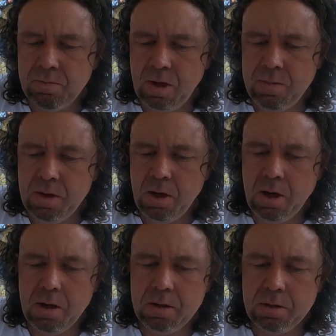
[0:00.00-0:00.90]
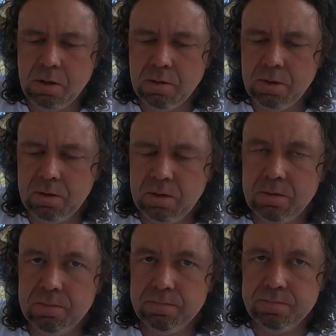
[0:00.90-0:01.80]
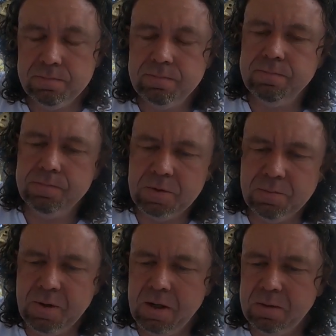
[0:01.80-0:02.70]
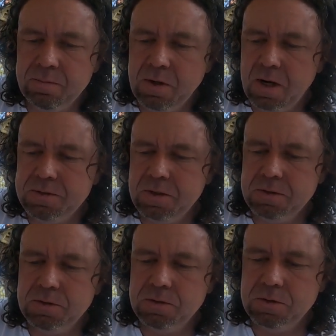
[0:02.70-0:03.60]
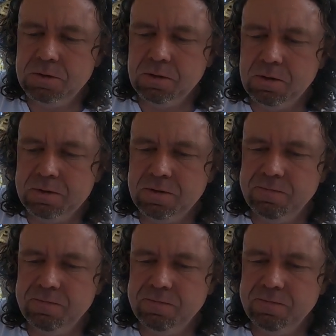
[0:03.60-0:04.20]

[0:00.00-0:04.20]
maybe, uh, you know, you don't, the braking process is just a little